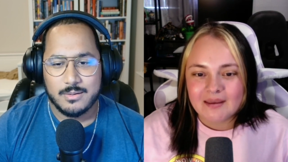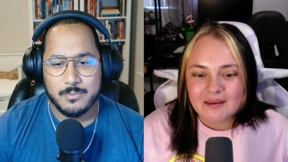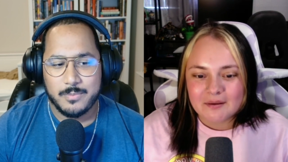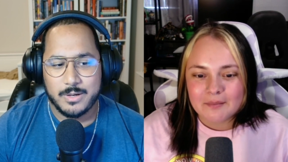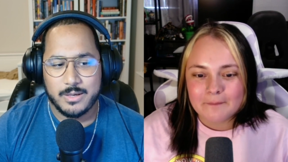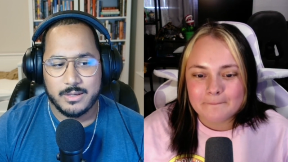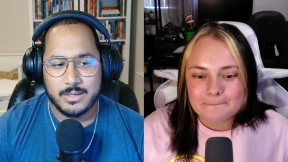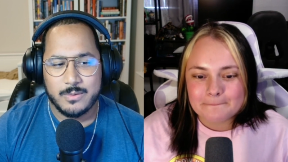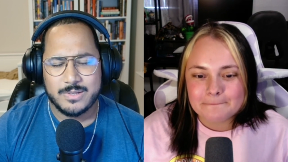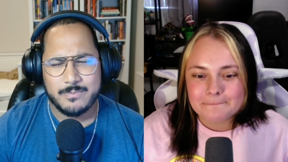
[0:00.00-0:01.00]
Speaker 1: But
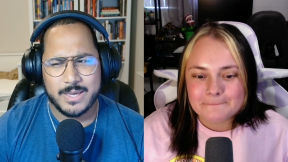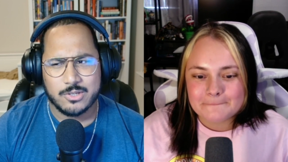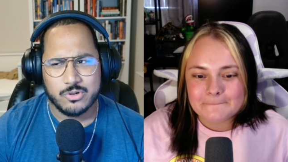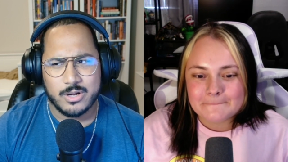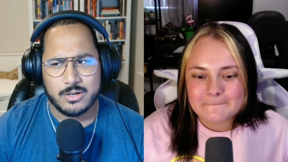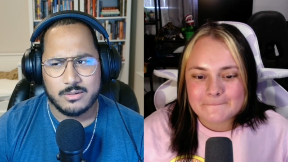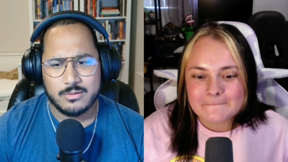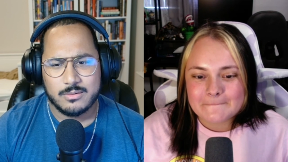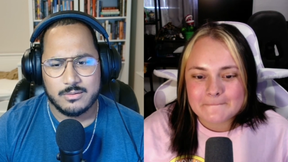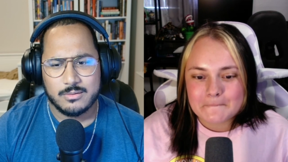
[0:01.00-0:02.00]
he was Megatron.
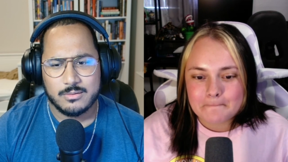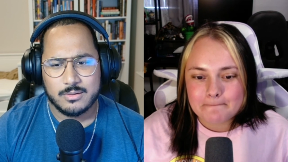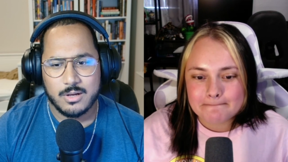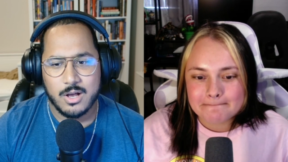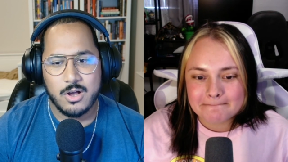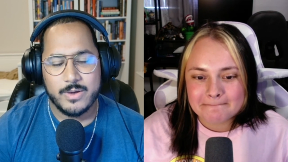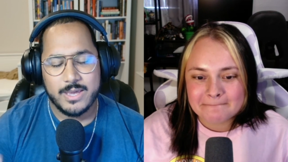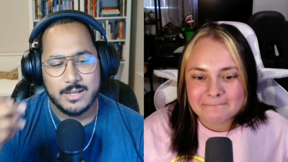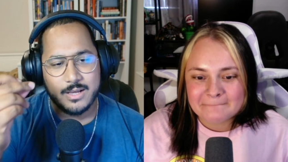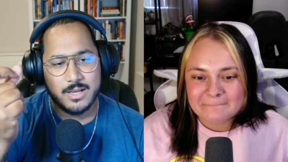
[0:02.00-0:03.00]
Oh,
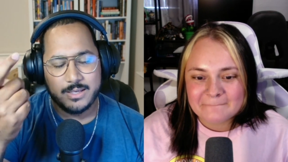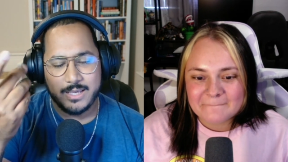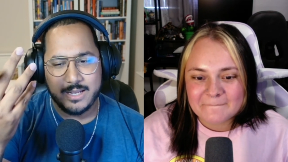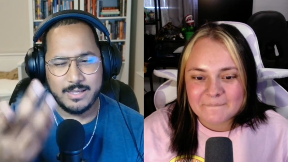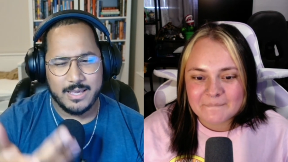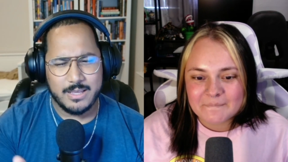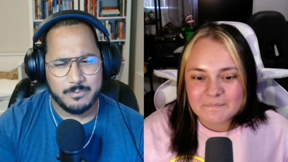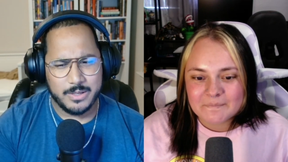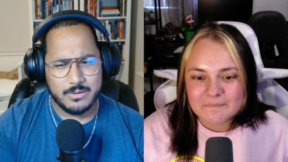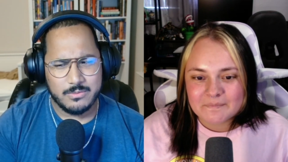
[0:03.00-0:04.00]
and uh, Keen Keen
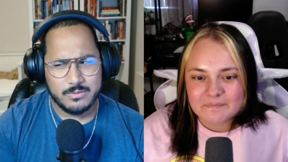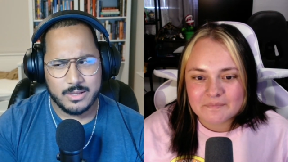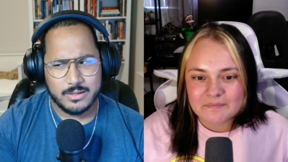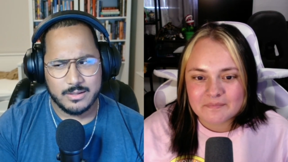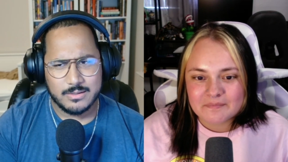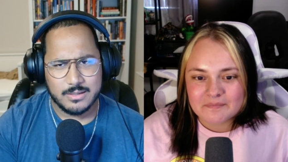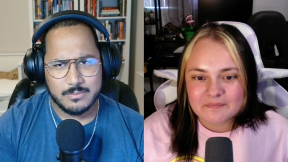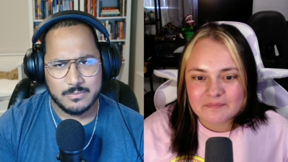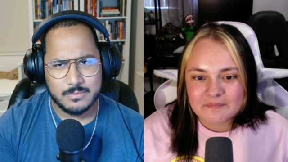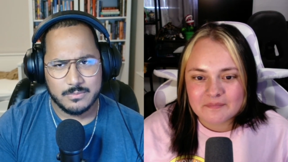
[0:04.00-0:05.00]
Peel, I think his name
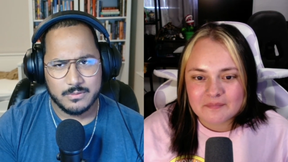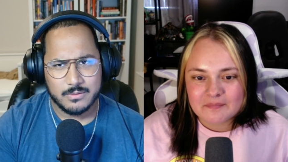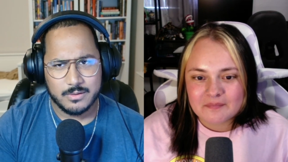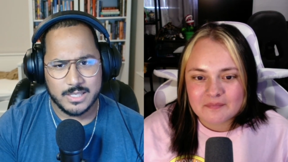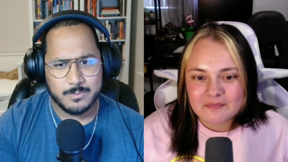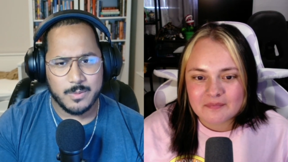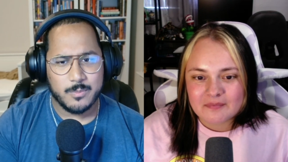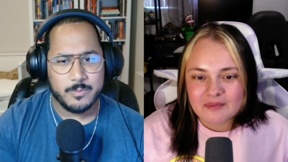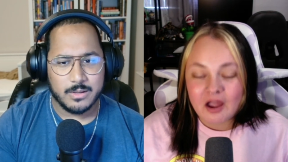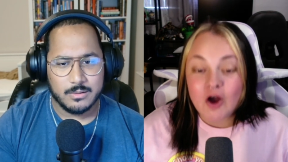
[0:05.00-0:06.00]
is
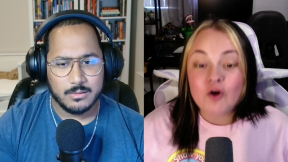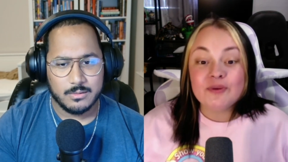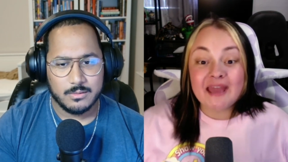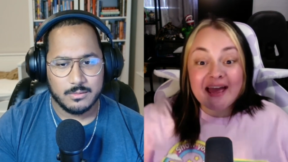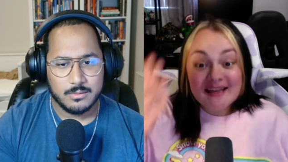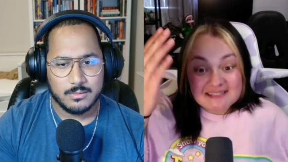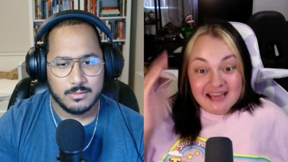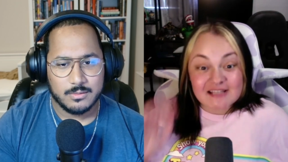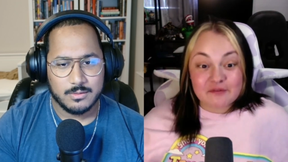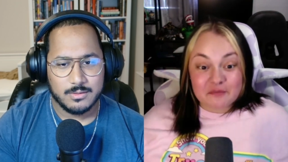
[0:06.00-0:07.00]
Bumblebee.
Speaker 2: Oh yes,
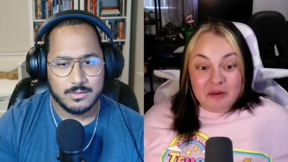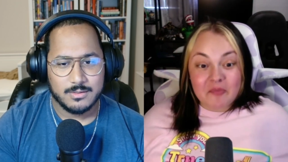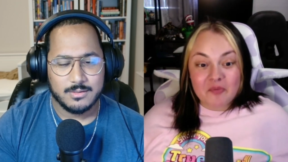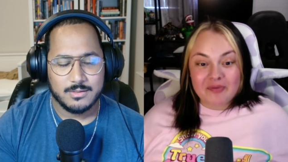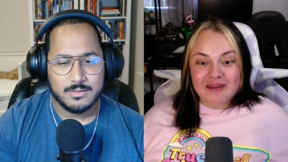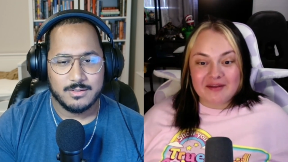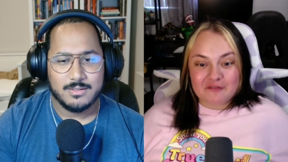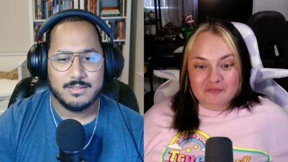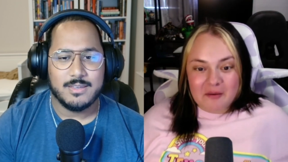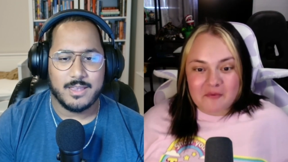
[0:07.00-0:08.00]
yes, for
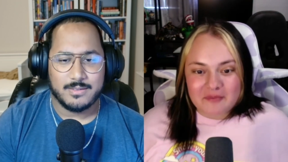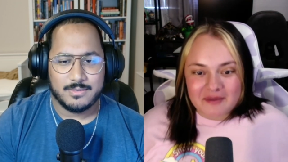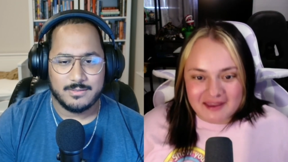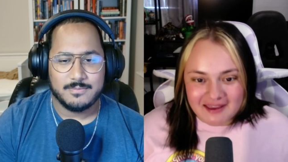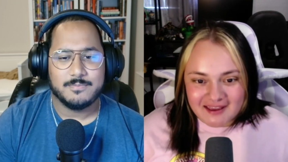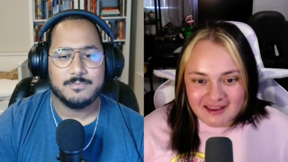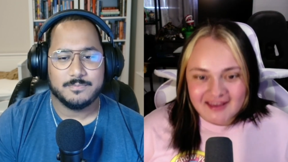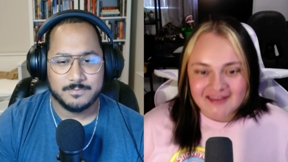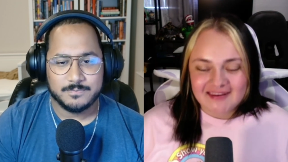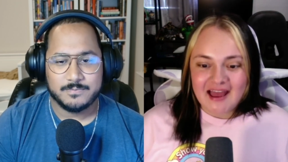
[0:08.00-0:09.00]
Bumblebee. Yes. For Bumblebee.
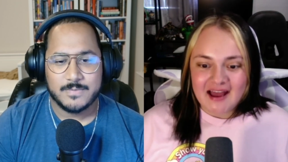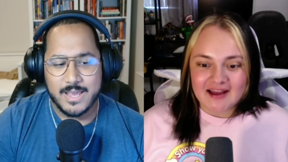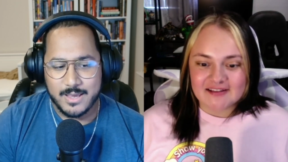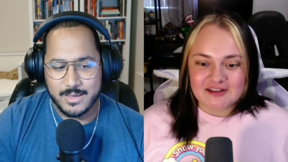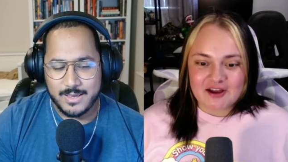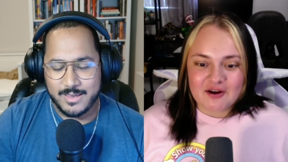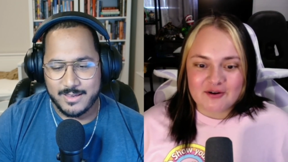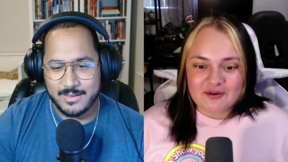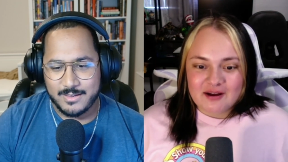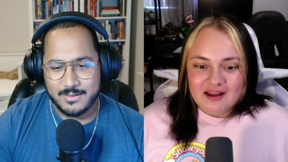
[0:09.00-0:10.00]
Mm-hmm. Yeah.
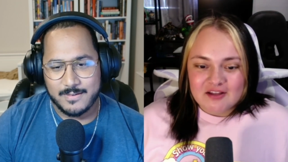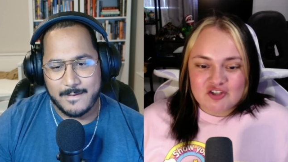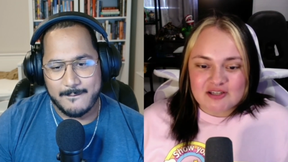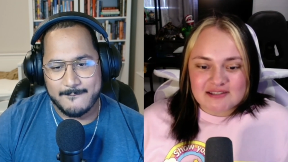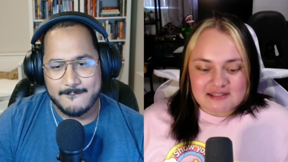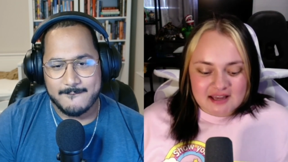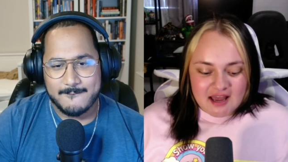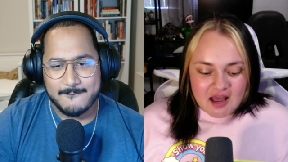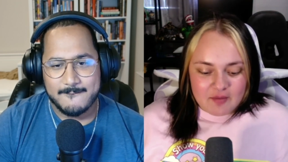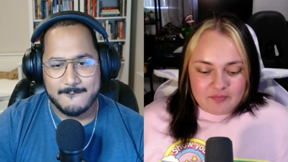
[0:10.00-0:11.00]
So just
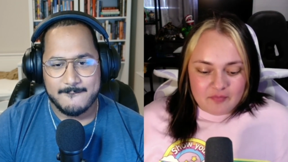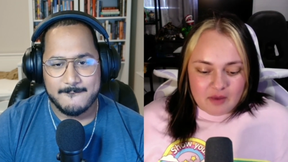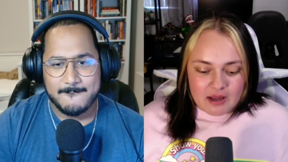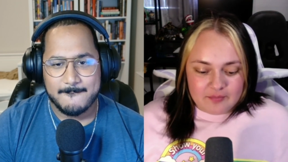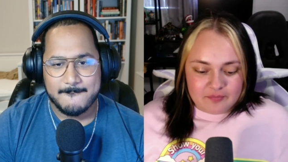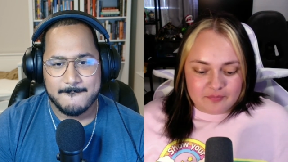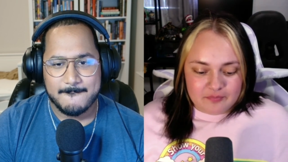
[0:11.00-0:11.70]
a a